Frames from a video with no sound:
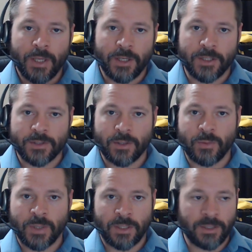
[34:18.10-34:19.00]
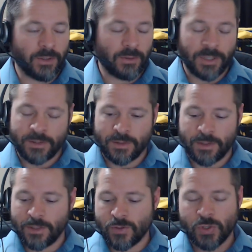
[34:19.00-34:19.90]
And so, well,
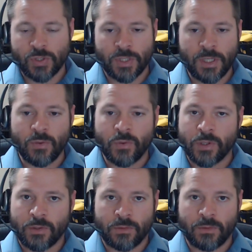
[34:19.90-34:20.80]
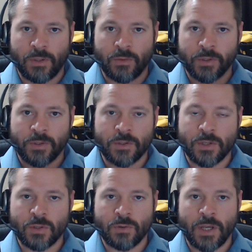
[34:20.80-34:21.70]
let's just see what the
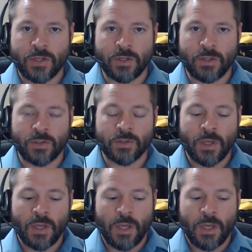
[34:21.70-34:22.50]
situation is.